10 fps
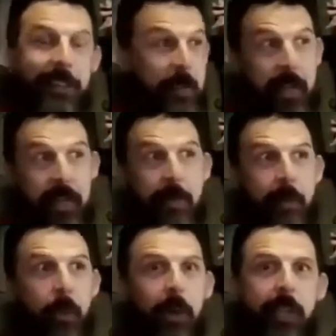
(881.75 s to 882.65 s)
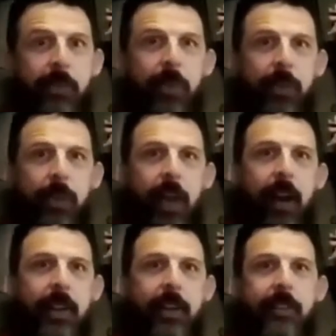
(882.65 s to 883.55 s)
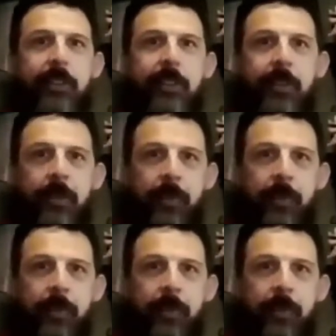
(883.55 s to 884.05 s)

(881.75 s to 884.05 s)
and get my work in front of an audience.